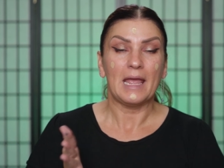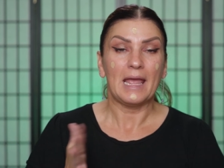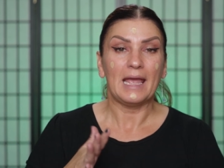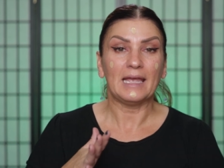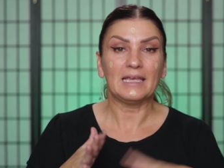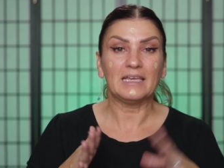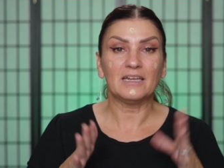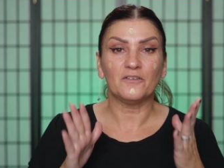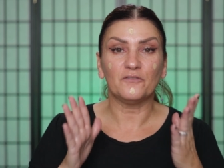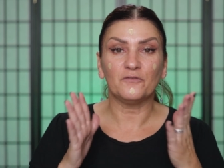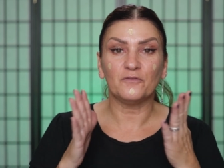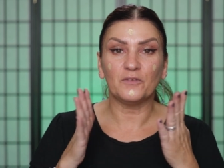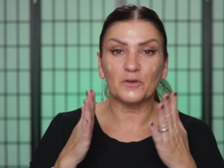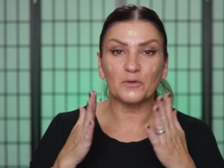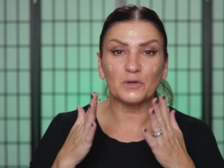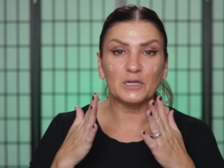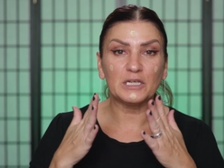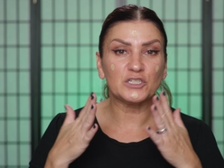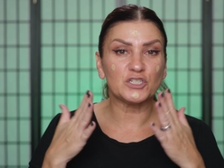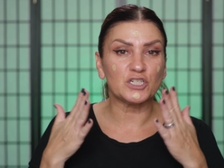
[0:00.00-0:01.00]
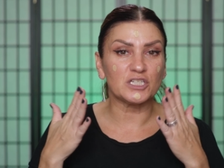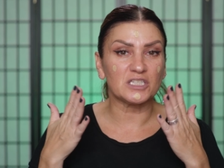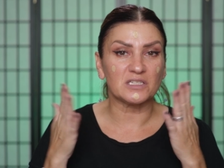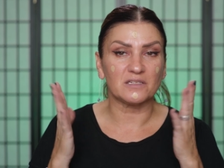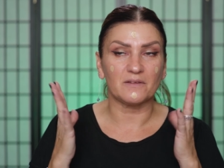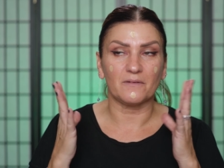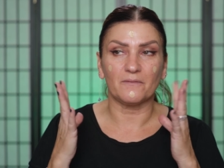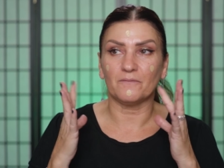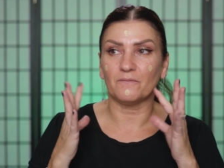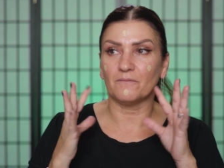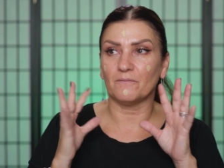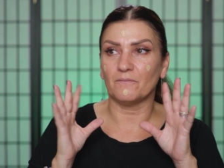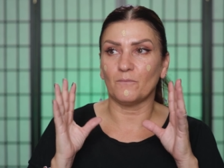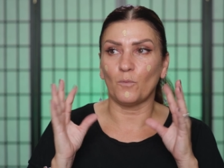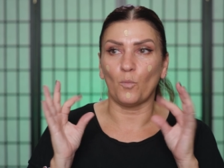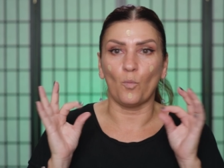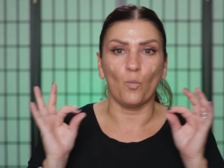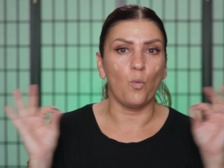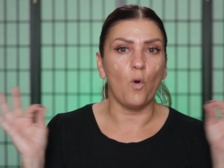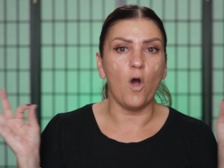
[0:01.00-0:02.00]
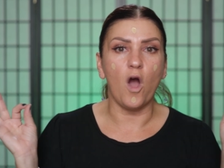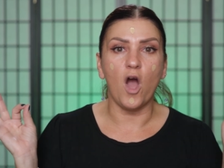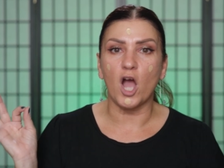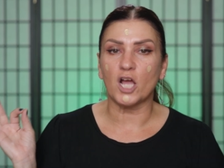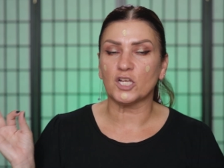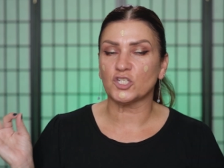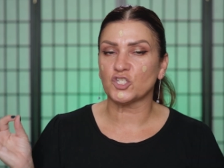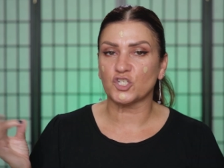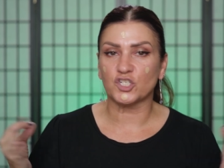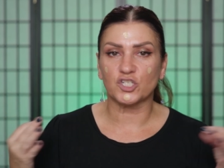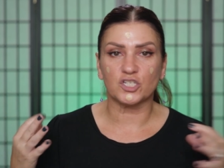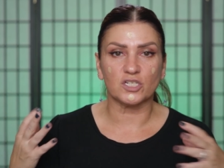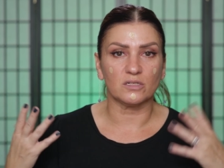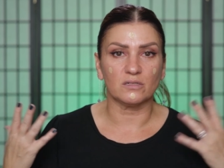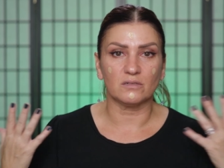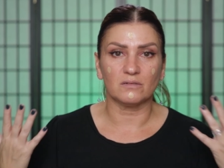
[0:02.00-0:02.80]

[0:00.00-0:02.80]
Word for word: and get a very just washed,